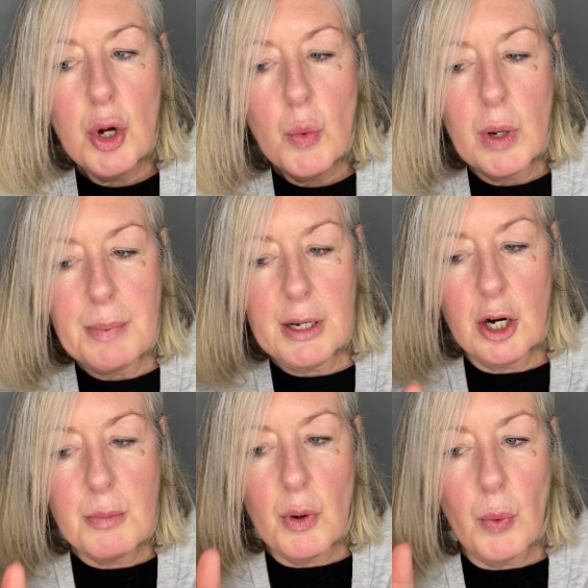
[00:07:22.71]
We
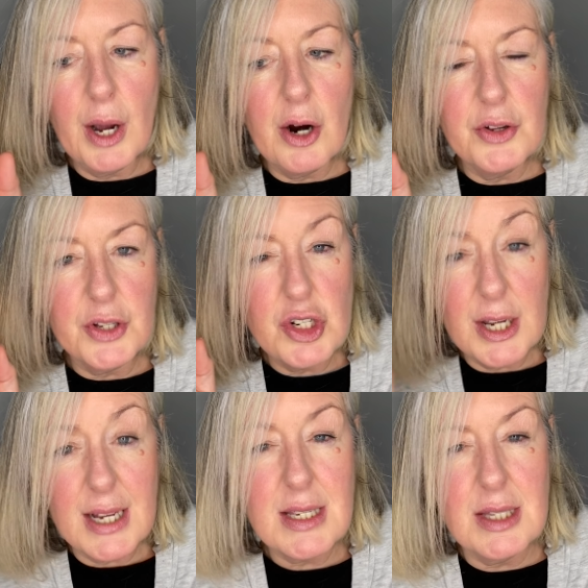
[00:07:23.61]
become aware that,
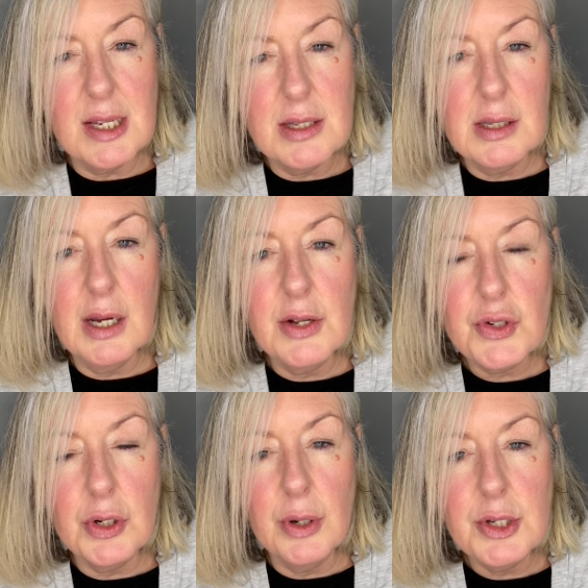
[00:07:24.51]
yes, these things
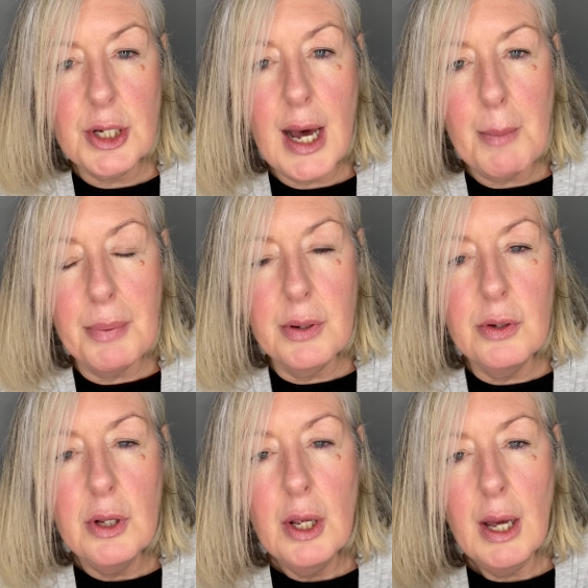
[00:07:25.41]
are going to happen.